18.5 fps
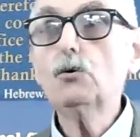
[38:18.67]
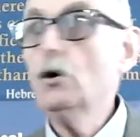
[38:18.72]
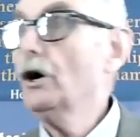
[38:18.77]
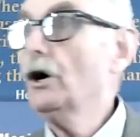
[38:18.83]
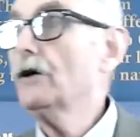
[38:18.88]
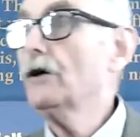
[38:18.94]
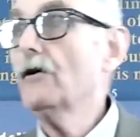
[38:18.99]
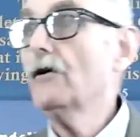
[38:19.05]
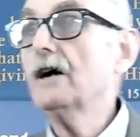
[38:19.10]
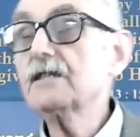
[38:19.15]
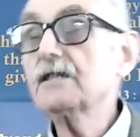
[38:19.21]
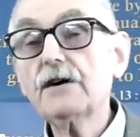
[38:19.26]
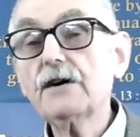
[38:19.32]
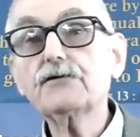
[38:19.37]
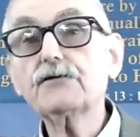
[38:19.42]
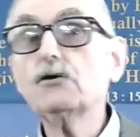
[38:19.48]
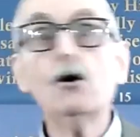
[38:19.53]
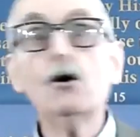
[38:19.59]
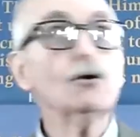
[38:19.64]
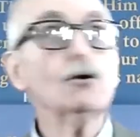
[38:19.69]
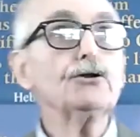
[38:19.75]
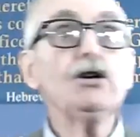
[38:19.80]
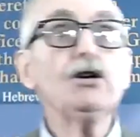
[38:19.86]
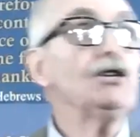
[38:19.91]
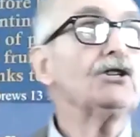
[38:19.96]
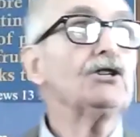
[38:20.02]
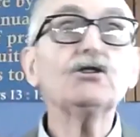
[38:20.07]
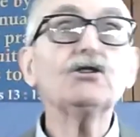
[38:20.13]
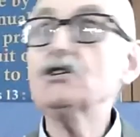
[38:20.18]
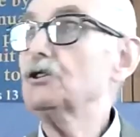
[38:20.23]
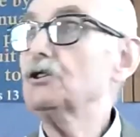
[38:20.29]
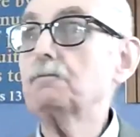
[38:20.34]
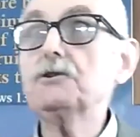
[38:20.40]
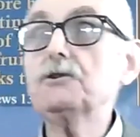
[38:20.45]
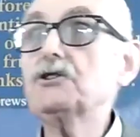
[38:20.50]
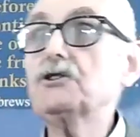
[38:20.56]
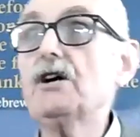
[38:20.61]
were right after all. Jesus is
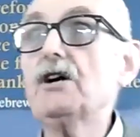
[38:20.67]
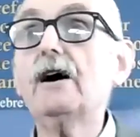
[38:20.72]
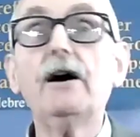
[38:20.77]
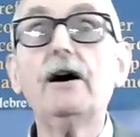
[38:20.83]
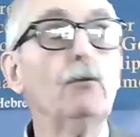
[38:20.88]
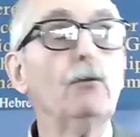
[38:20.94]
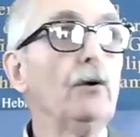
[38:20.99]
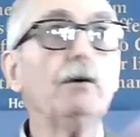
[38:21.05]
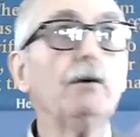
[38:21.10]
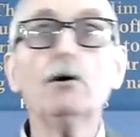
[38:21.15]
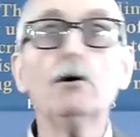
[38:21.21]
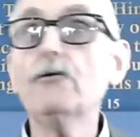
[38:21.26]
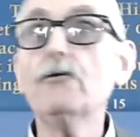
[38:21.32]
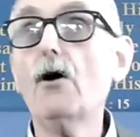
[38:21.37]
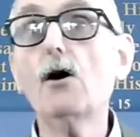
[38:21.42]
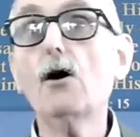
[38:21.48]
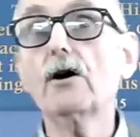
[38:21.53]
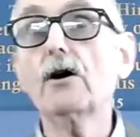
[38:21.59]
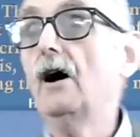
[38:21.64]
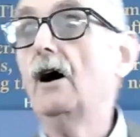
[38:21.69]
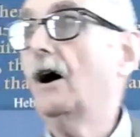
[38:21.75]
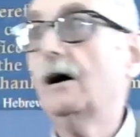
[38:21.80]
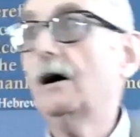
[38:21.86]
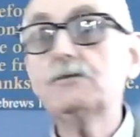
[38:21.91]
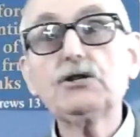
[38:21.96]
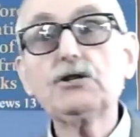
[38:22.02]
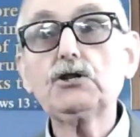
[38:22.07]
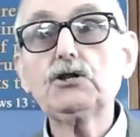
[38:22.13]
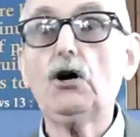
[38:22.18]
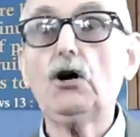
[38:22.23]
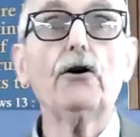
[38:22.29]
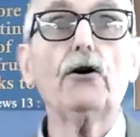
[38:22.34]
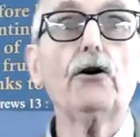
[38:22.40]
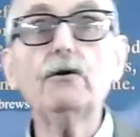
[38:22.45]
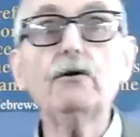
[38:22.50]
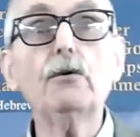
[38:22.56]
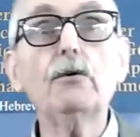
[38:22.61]
Messiah. We were wrong. I'm
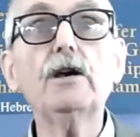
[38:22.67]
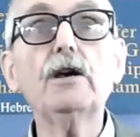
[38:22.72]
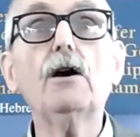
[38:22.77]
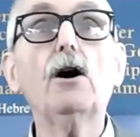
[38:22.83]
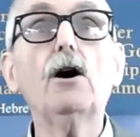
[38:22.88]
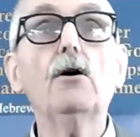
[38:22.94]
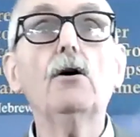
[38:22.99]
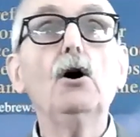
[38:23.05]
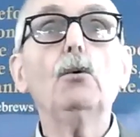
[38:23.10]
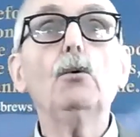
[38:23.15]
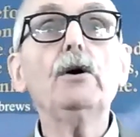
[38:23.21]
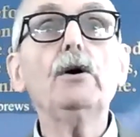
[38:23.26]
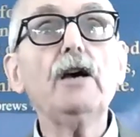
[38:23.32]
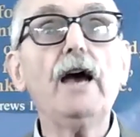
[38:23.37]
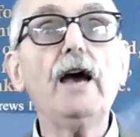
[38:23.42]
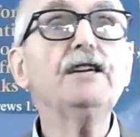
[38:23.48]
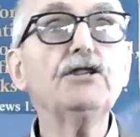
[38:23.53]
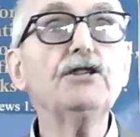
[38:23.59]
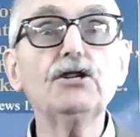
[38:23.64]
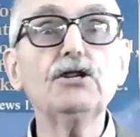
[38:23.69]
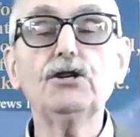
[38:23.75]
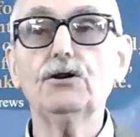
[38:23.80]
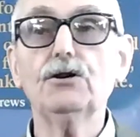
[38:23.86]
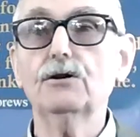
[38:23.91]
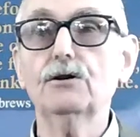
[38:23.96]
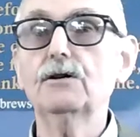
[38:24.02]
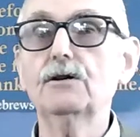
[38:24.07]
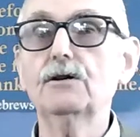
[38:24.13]
sorry we hated you."